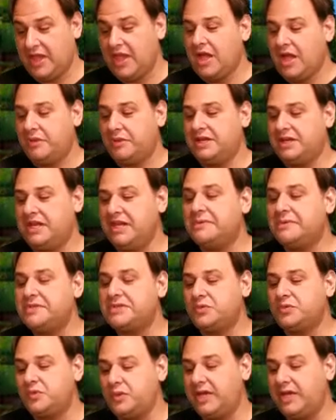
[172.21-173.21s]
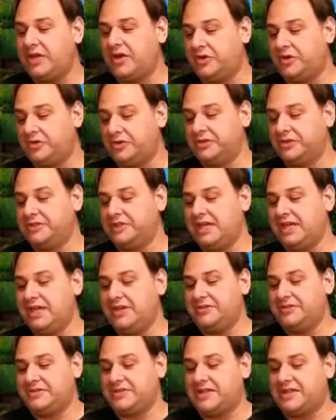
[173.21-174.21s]
When he was a week old, he
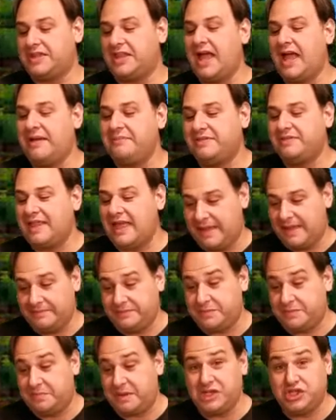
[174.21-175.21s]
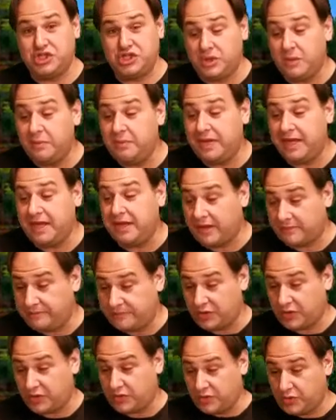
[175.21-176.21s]
could climb lamps by shimmying
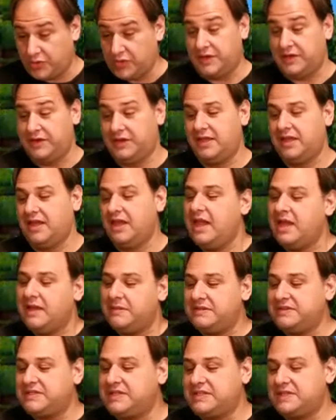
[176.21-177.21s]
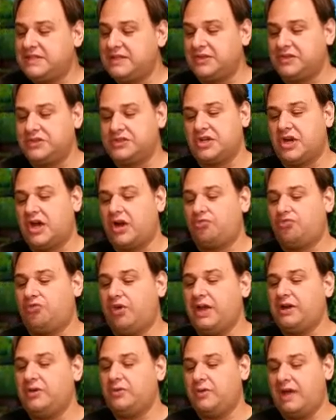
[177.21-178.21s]
up the cord. Mrs. Little saw
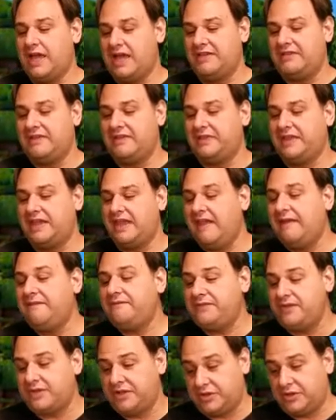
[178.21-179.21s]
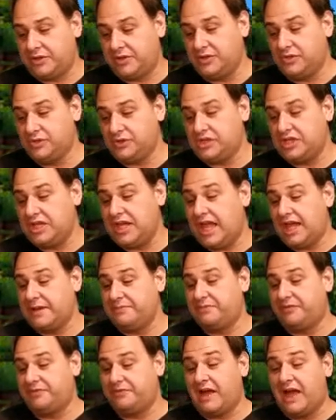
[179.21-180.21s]
right away that the infant clothes she
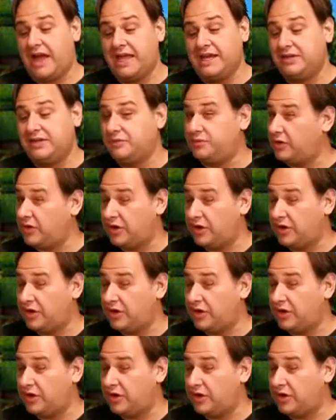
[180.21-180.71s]
had provided were